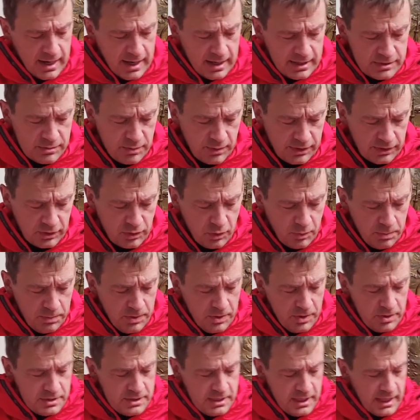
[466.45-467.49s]
It's what they call
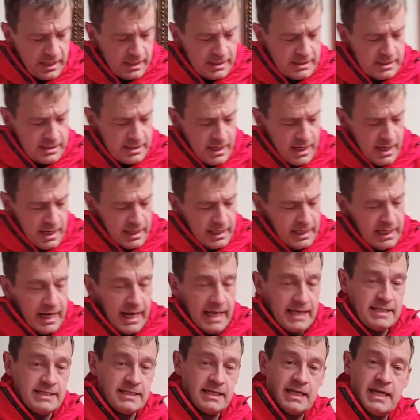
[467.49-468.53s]
Pertex
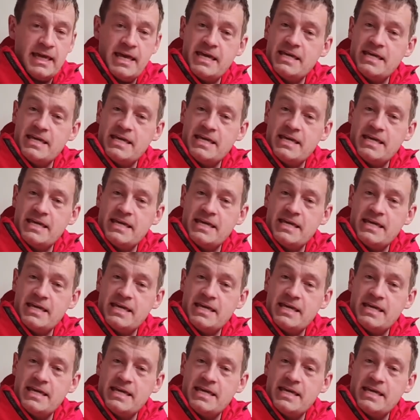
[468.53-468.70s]
Classic